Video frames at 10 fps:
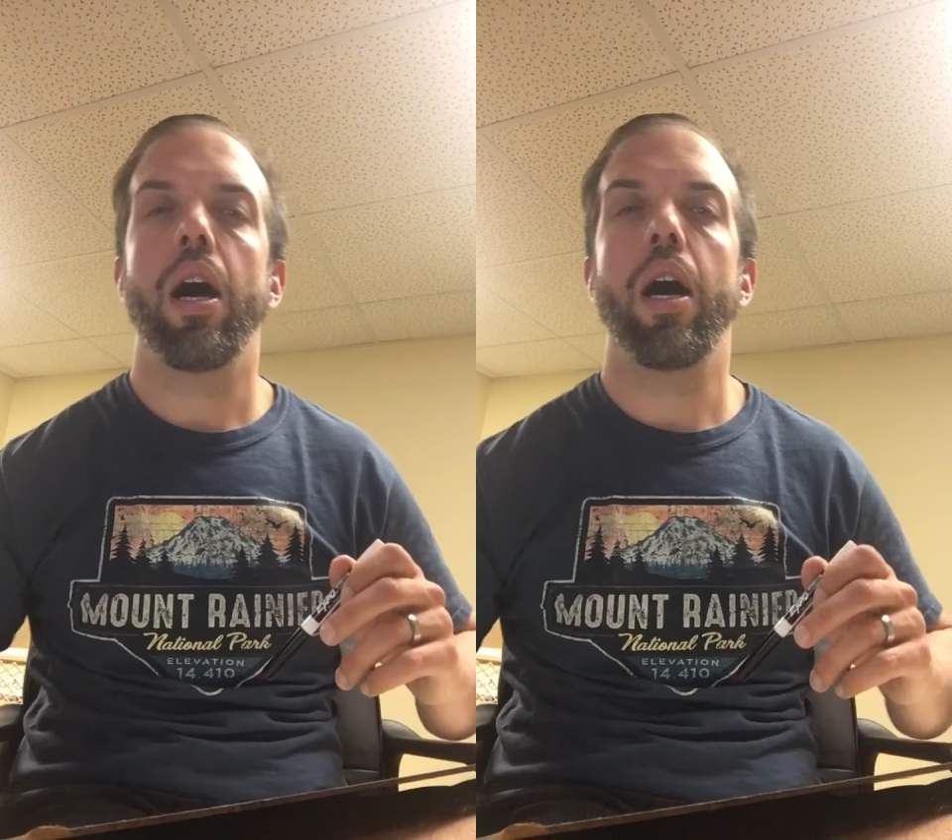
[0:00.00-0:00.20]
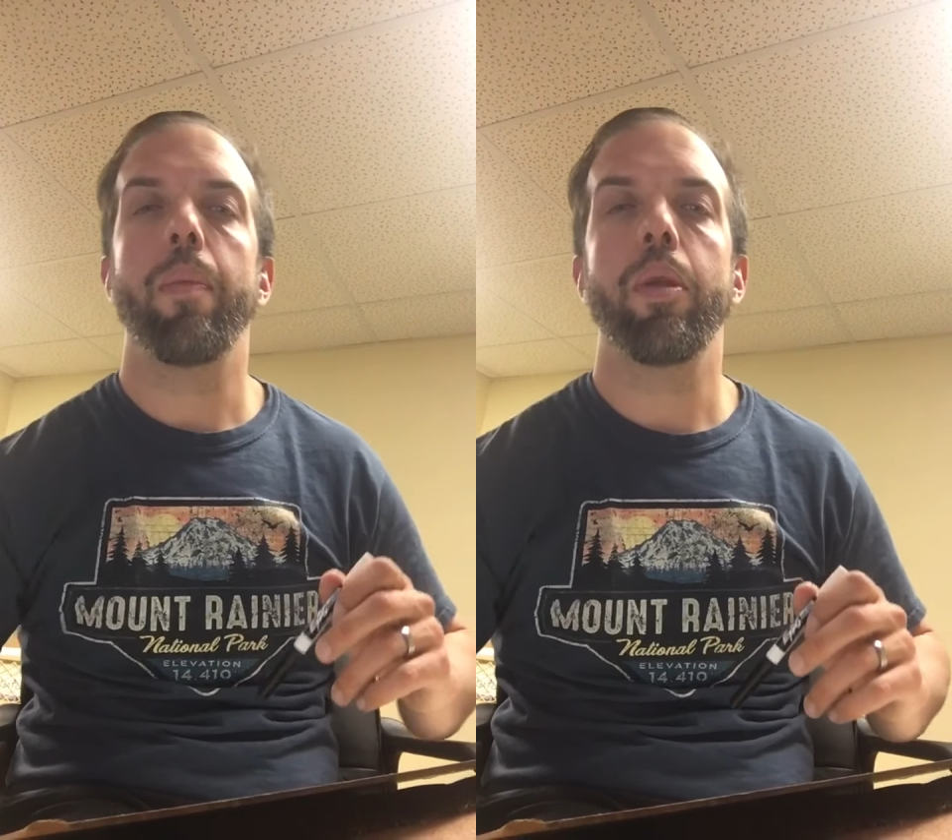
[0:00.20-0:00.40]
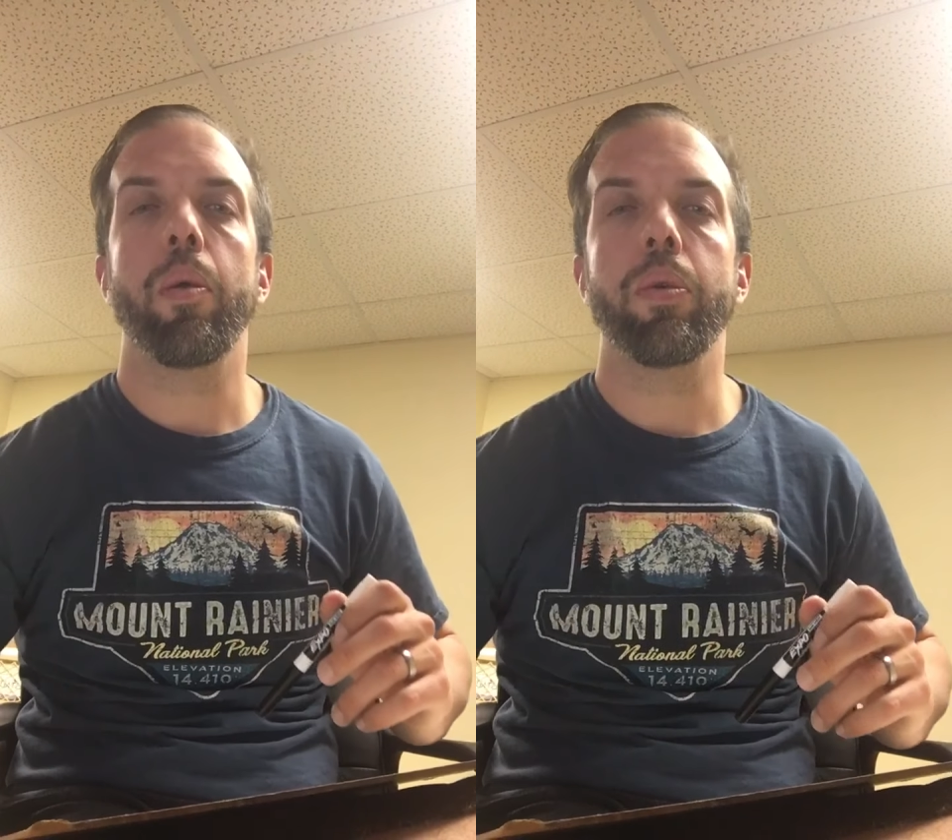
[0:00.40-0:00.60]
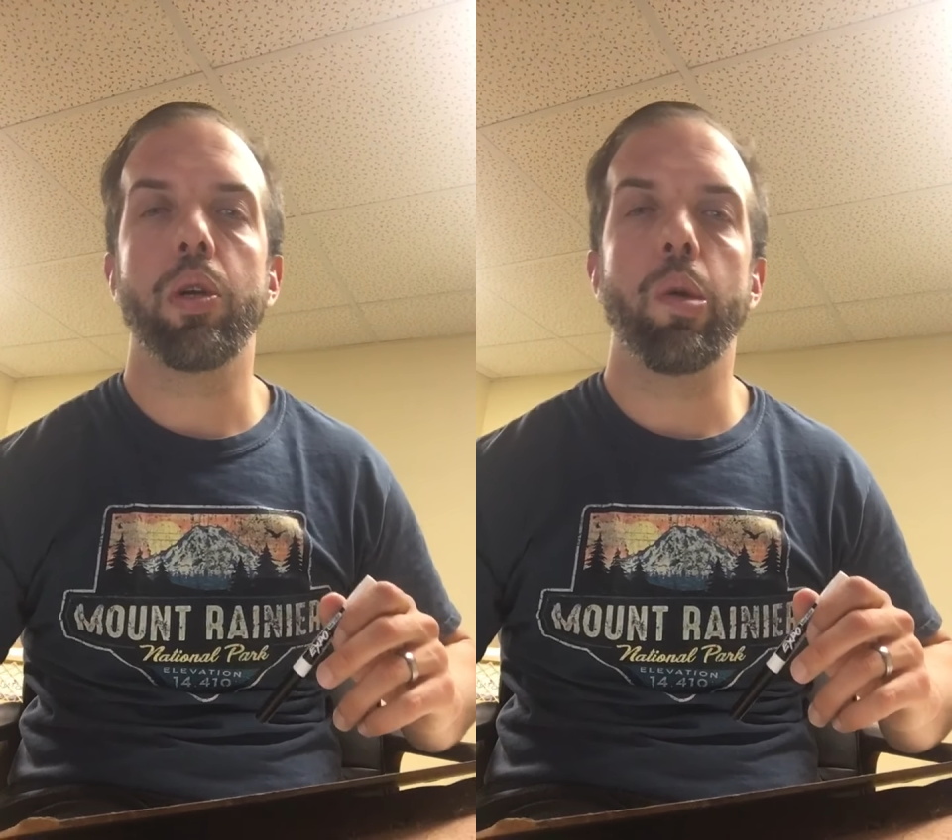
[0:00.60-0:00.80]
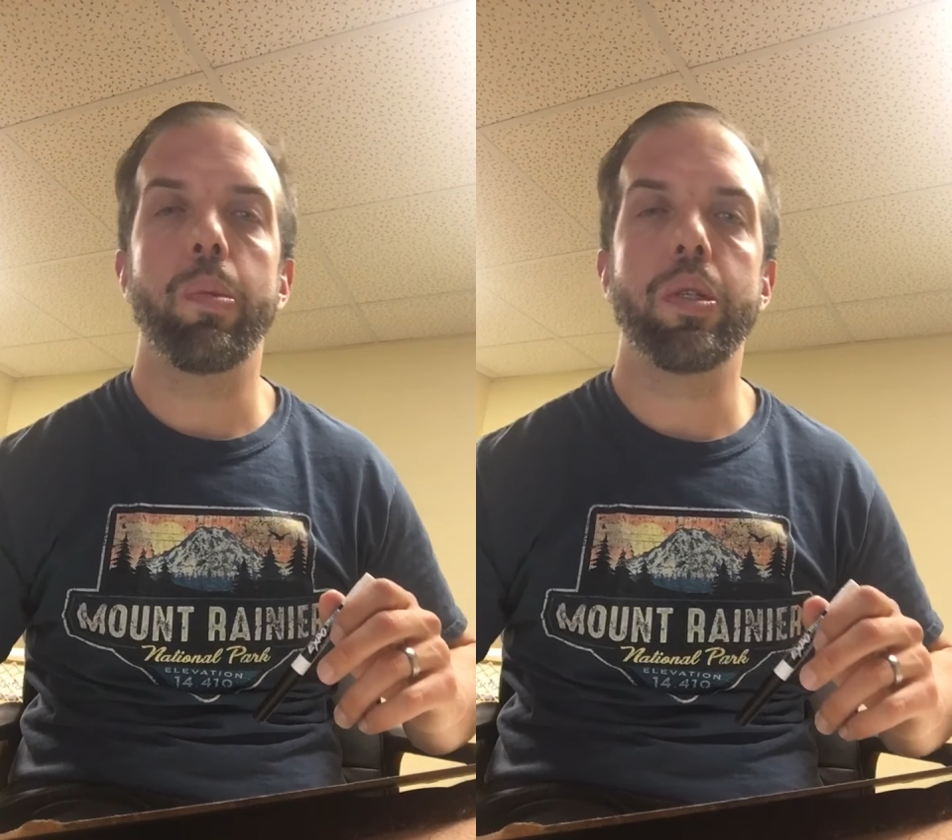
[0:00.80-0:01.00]
There was a
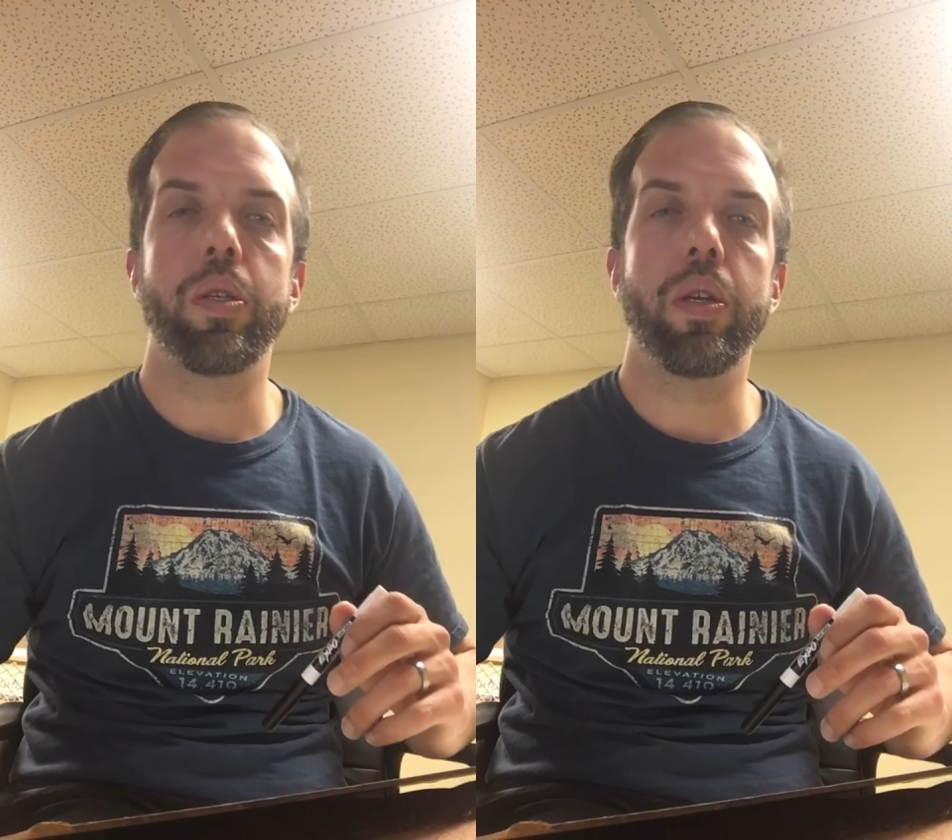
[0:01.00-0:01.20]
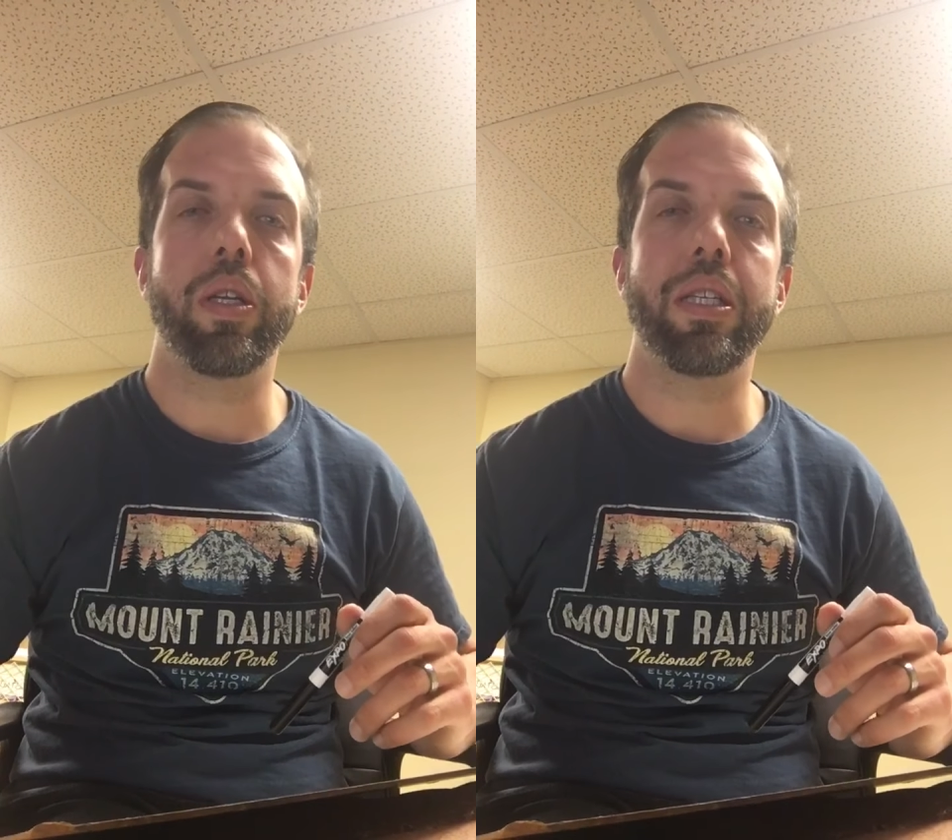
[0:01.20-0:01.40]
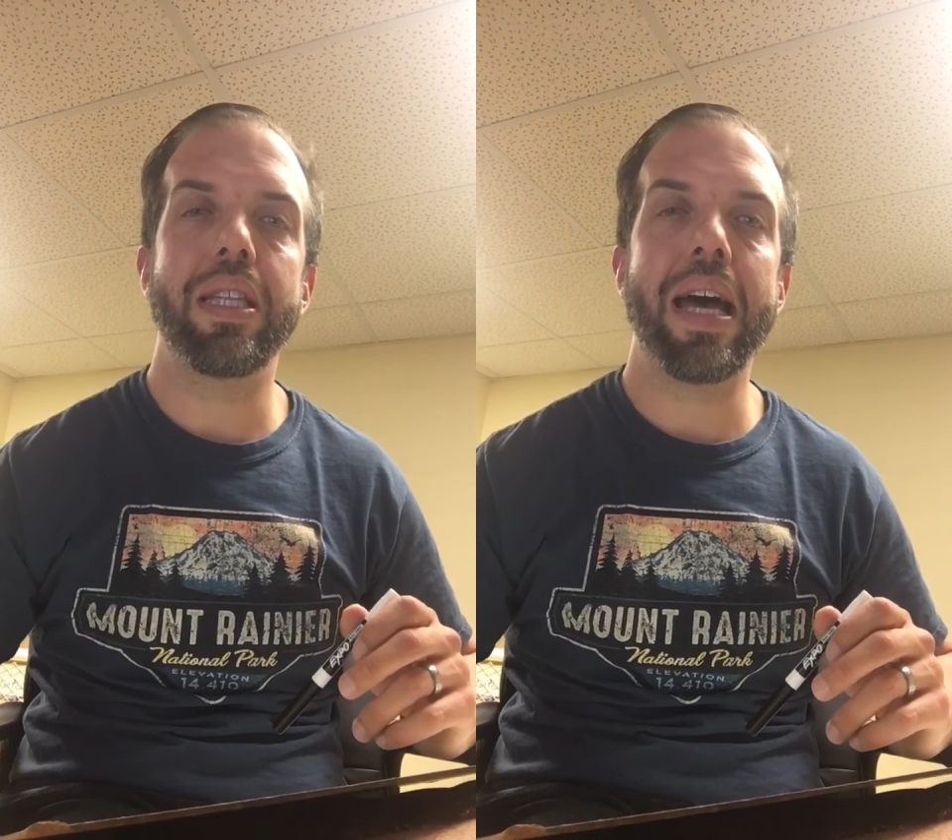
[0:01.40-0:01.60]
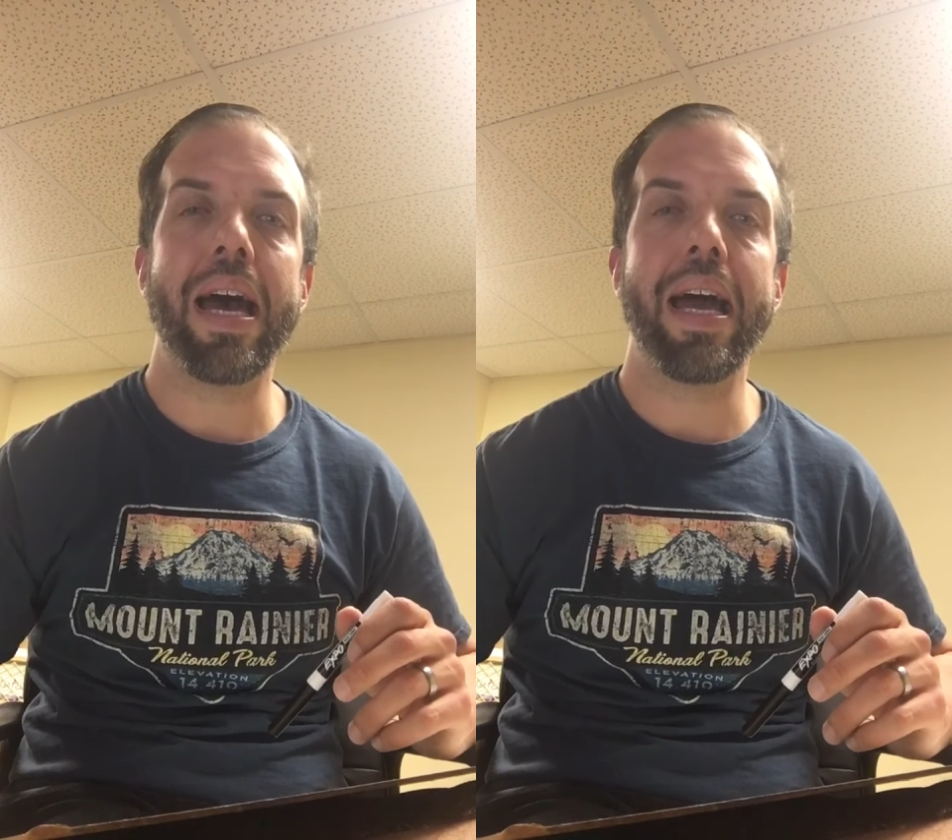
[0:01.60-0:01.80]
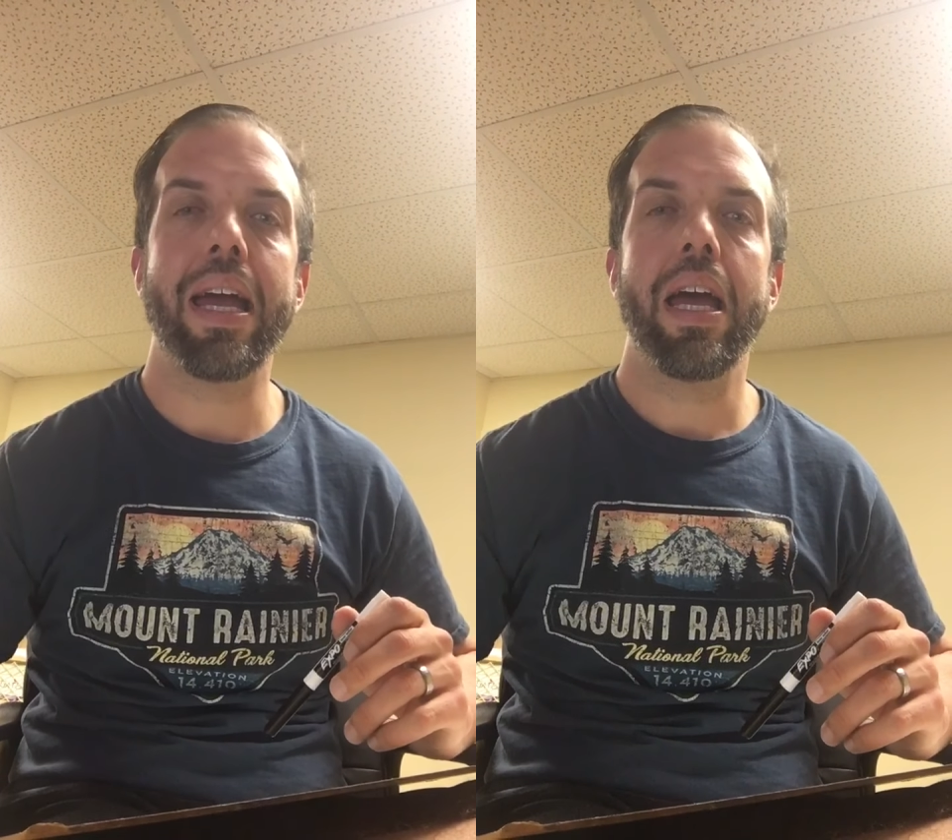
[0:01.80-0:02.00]
group of students
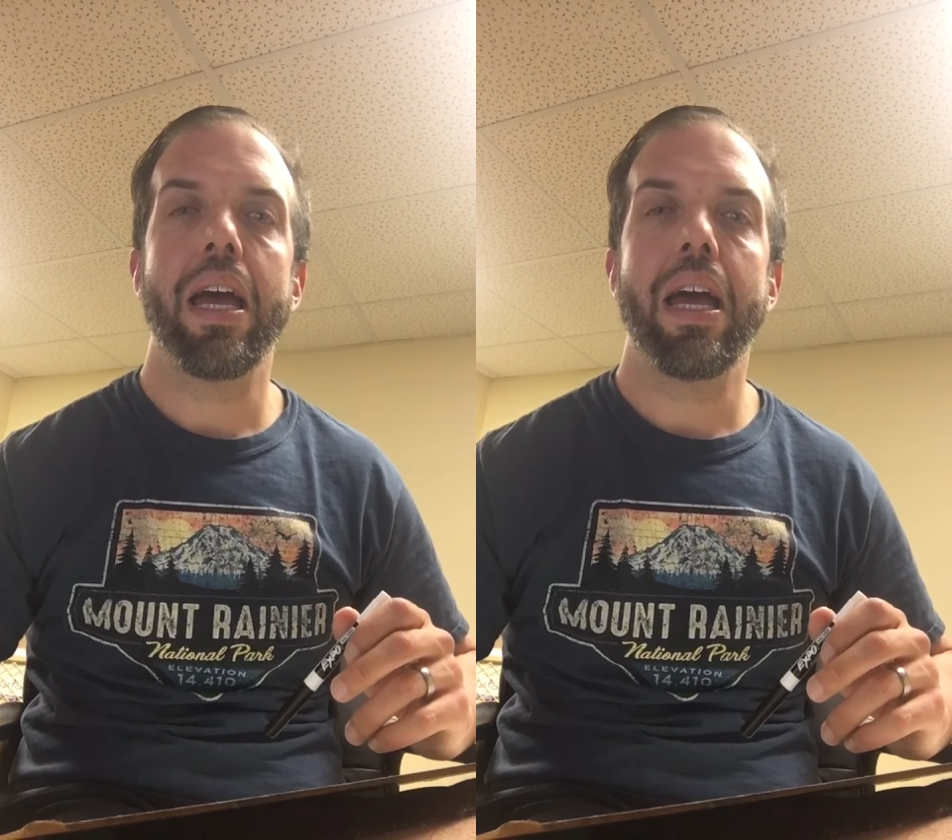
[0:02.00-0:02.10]
that